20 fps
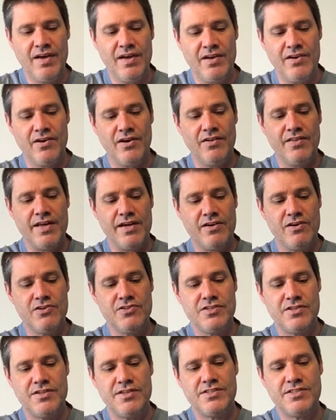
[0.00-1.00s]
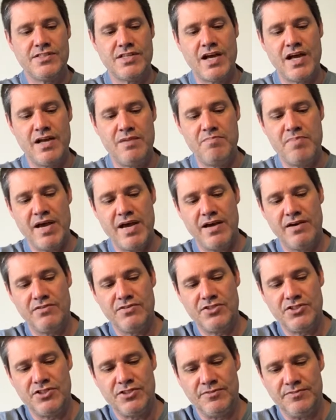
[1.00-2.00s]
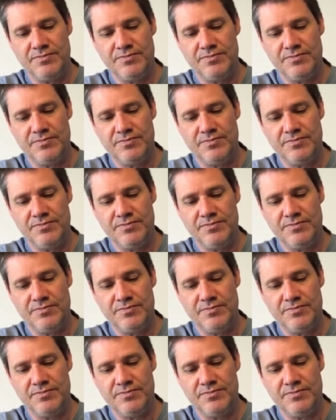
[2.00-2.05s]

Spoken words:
And all that goes in this side pouch.